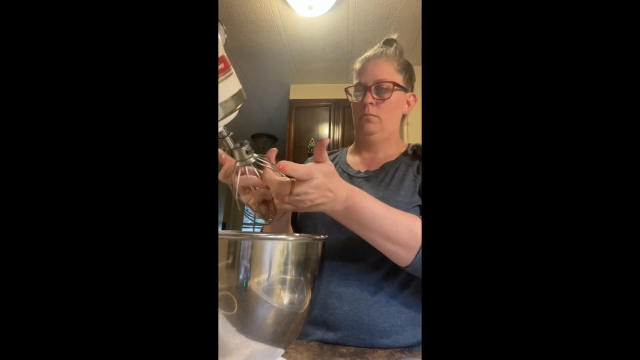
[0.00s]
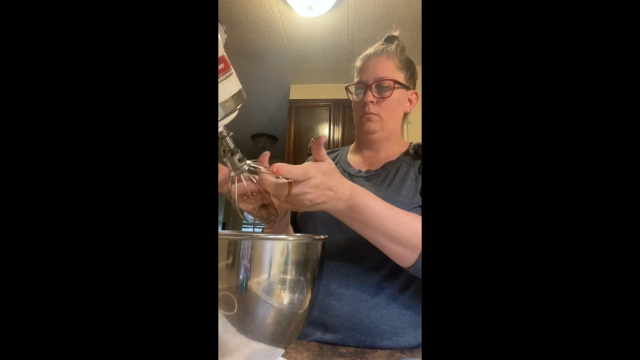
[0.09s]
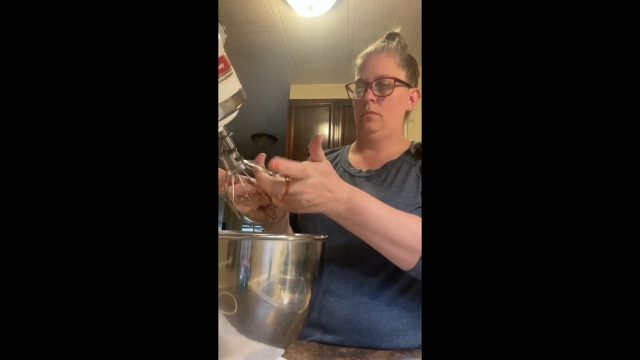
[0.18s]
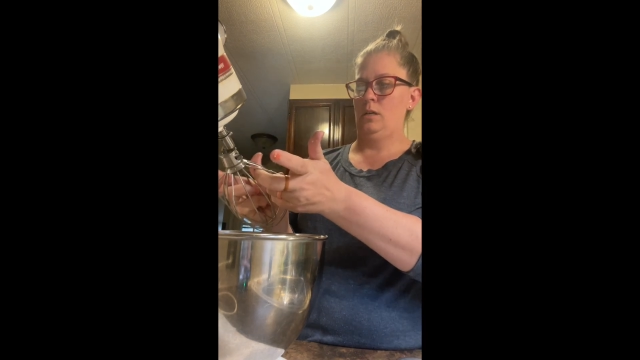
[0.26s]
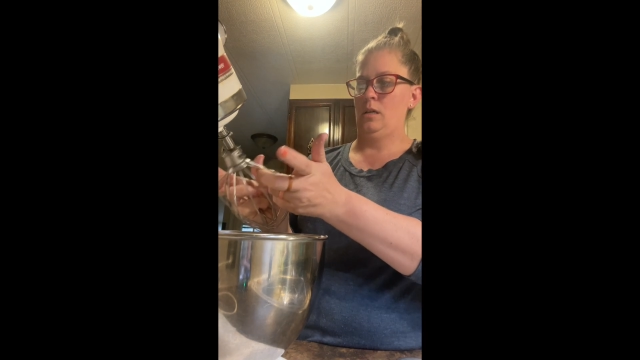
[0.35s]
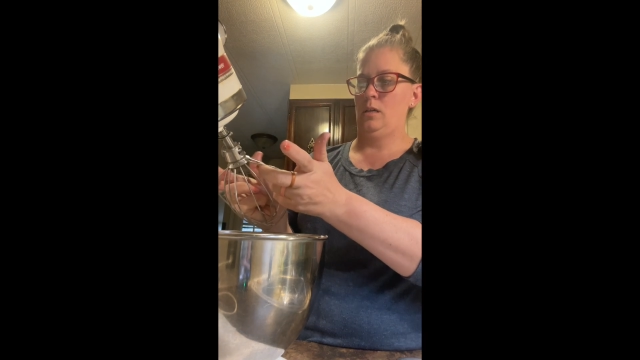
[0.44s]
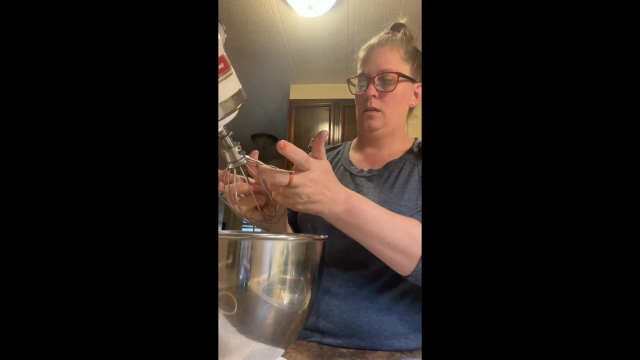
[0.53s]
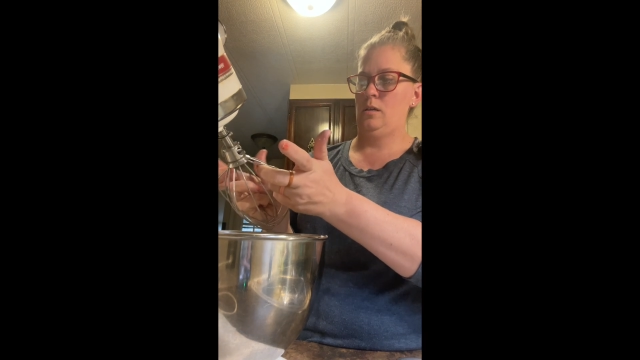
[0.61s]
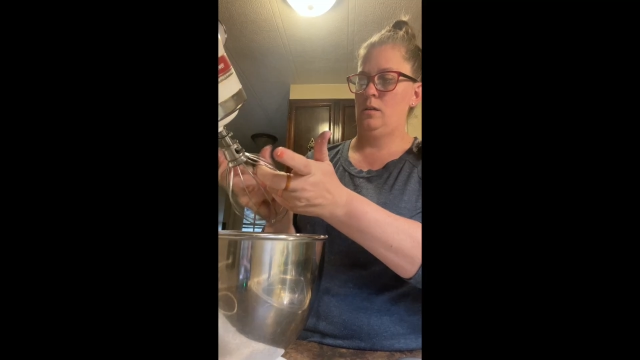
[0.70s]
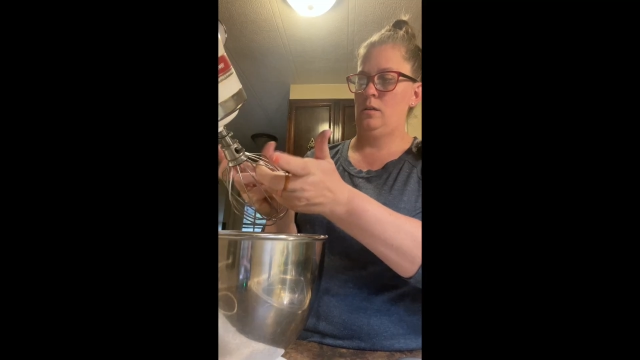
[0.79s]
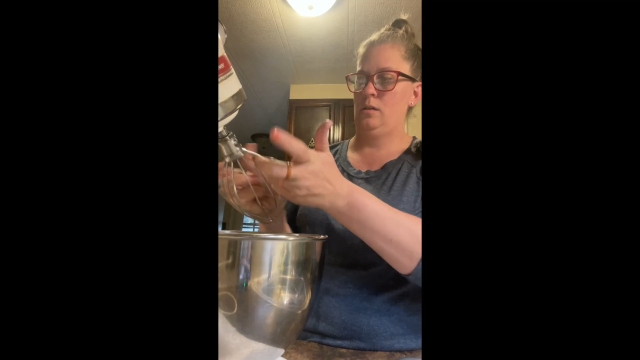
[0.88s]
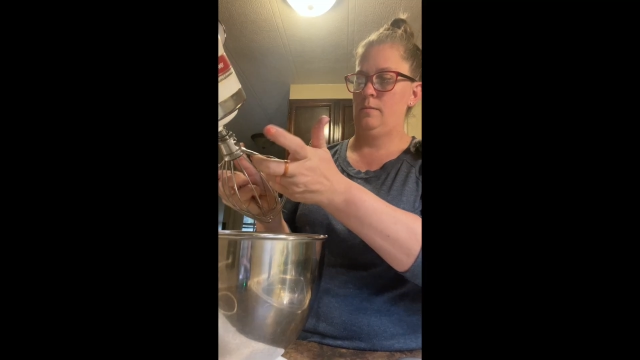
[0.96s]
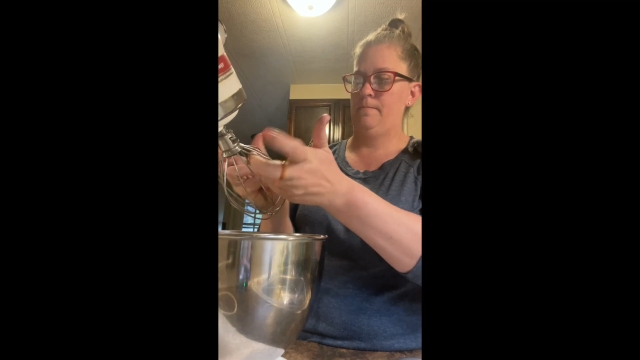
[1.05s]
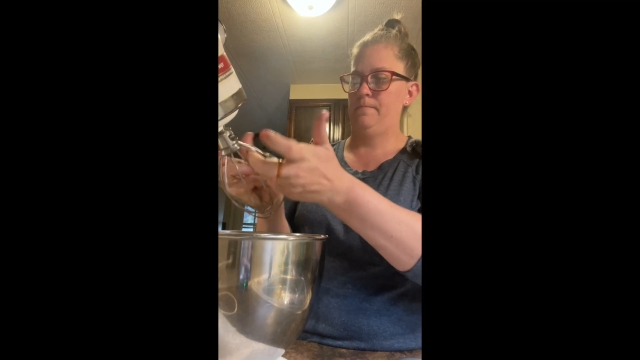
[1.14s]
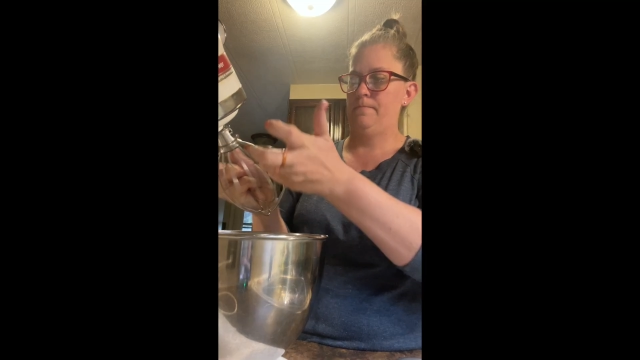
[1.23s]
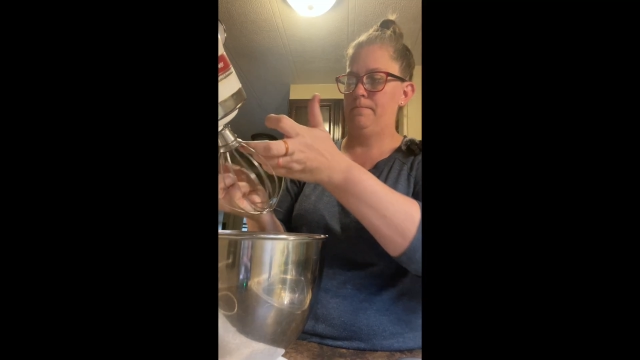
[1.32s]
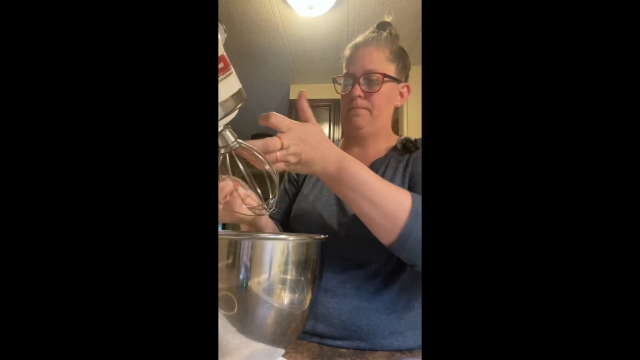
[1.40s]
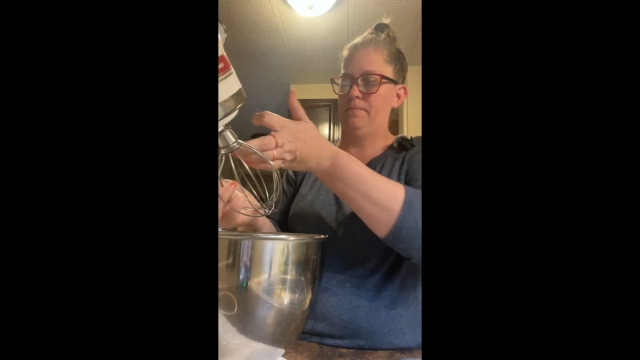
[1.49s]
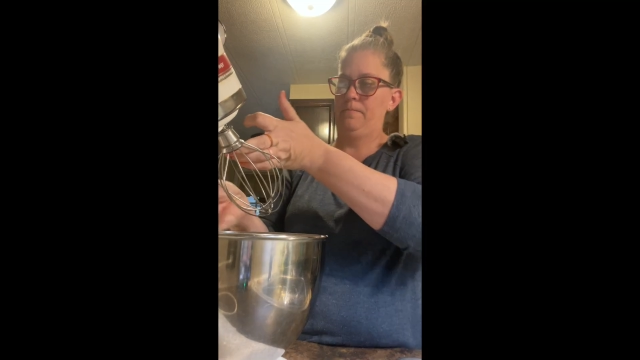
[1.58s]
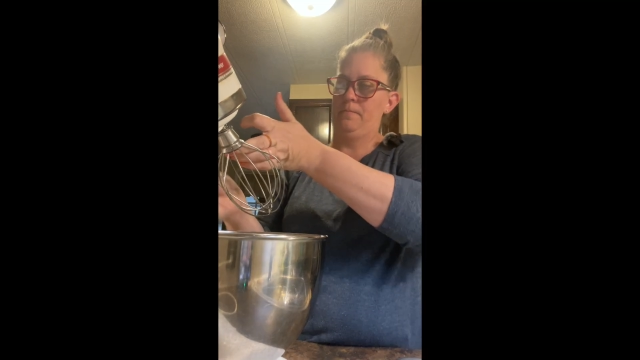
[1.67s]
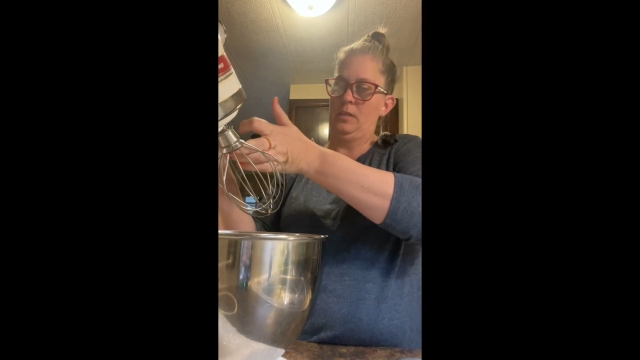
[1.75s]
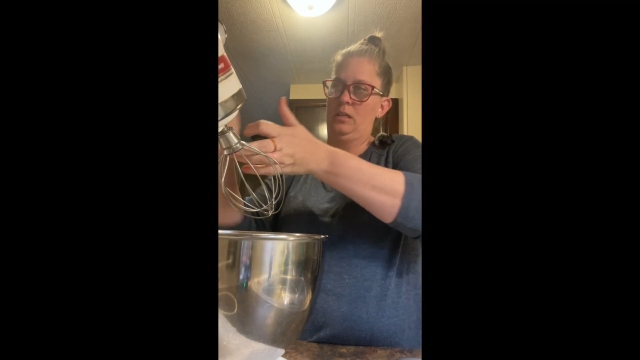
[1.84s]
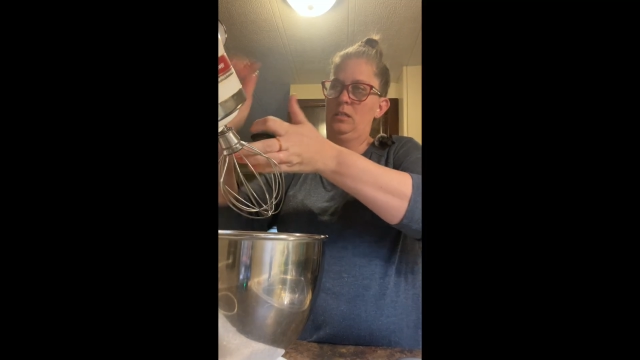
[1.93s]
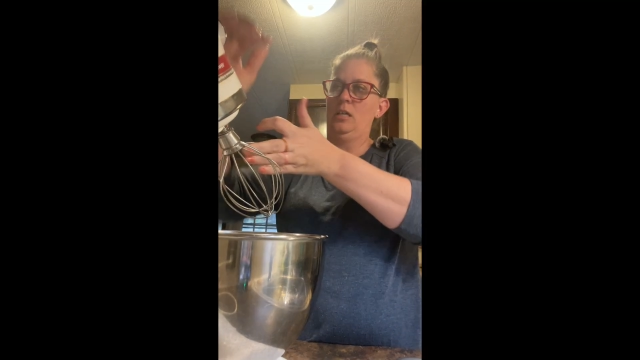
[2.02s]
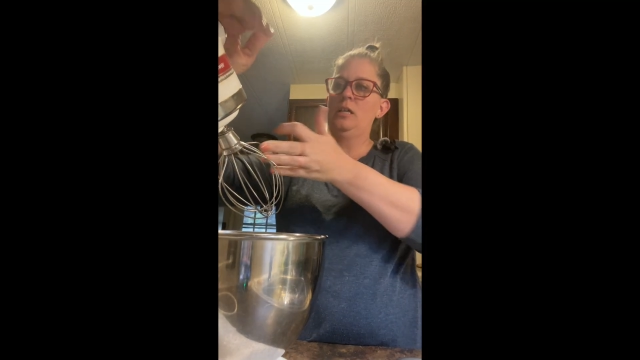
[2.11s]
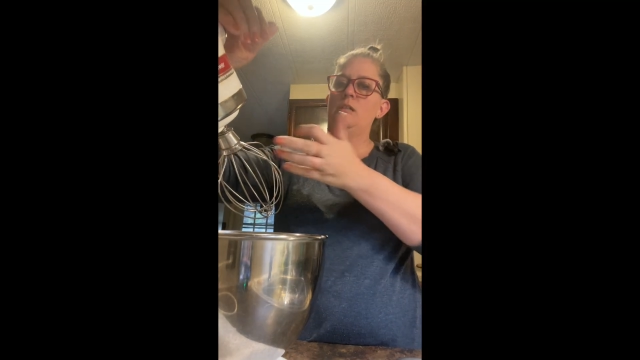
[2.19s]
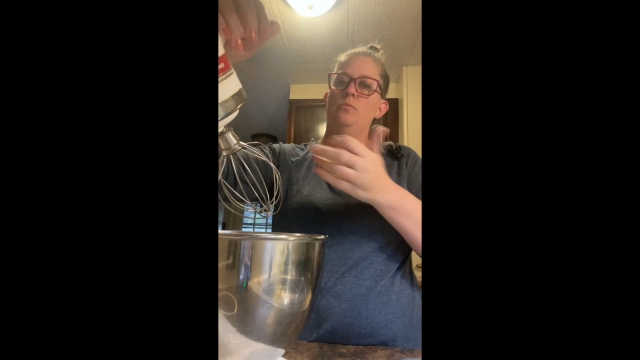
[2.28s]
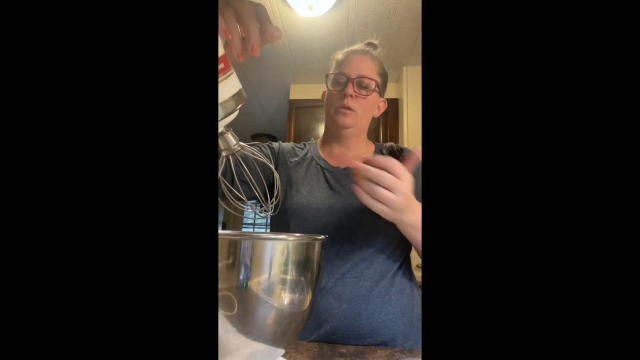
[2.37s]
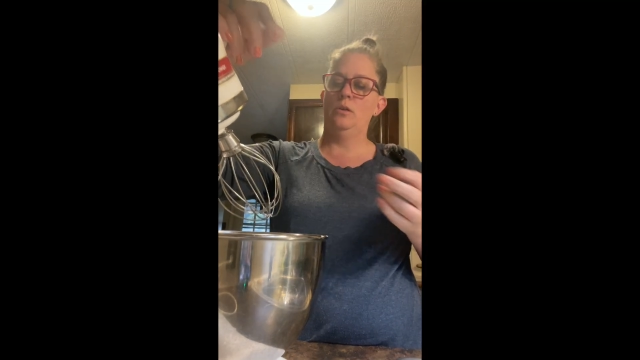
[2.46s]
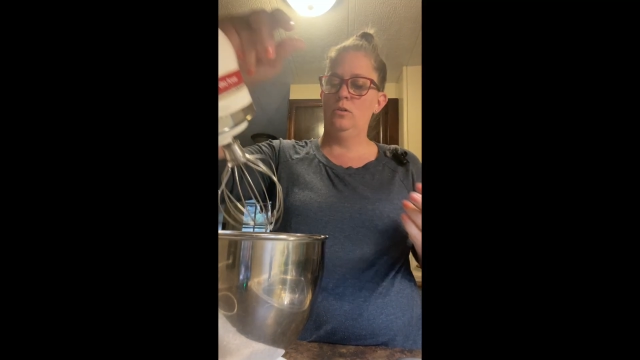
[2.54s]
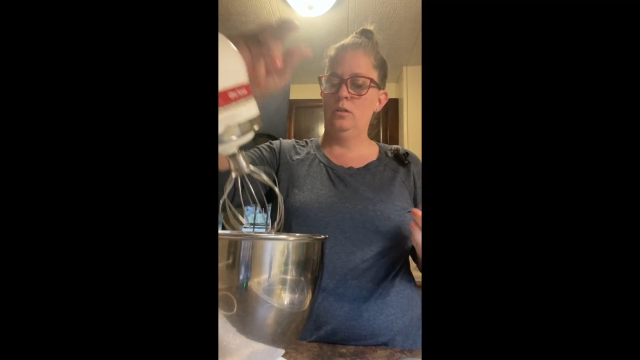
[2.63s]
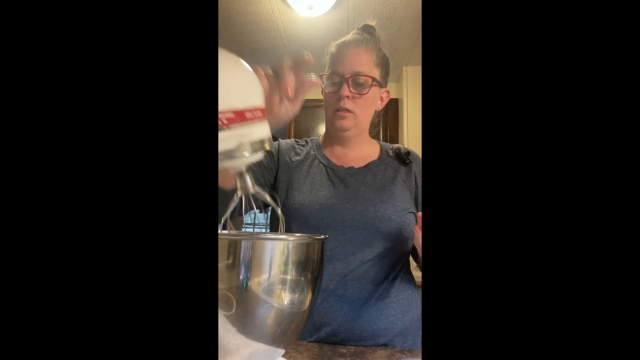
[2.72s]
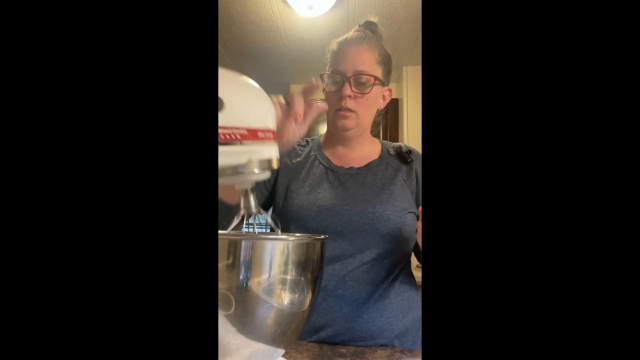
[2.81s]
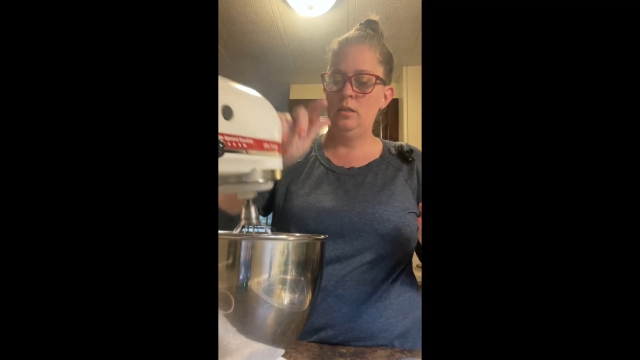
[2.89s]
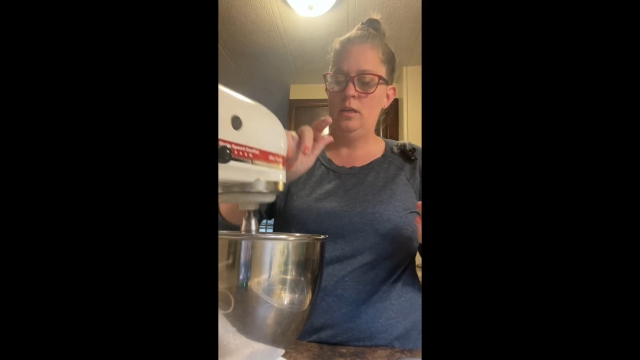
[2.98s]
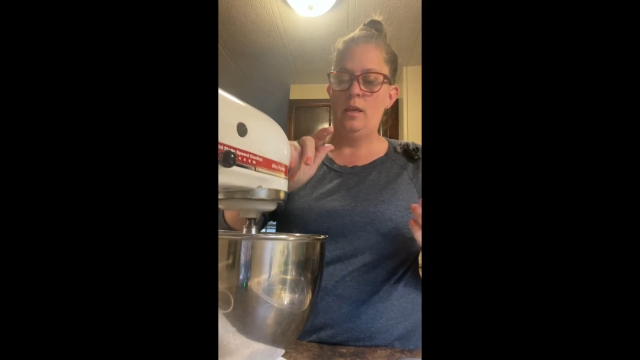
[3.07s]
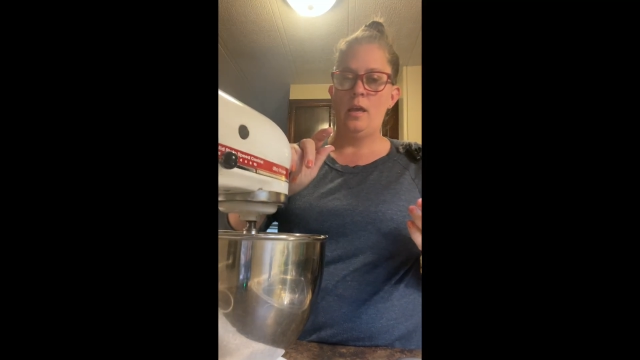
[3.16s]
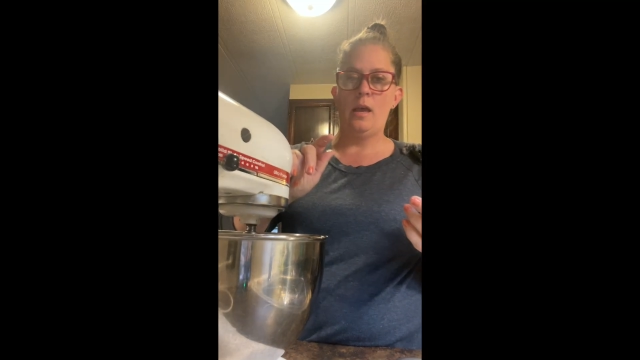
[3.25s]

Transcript: my attachment on,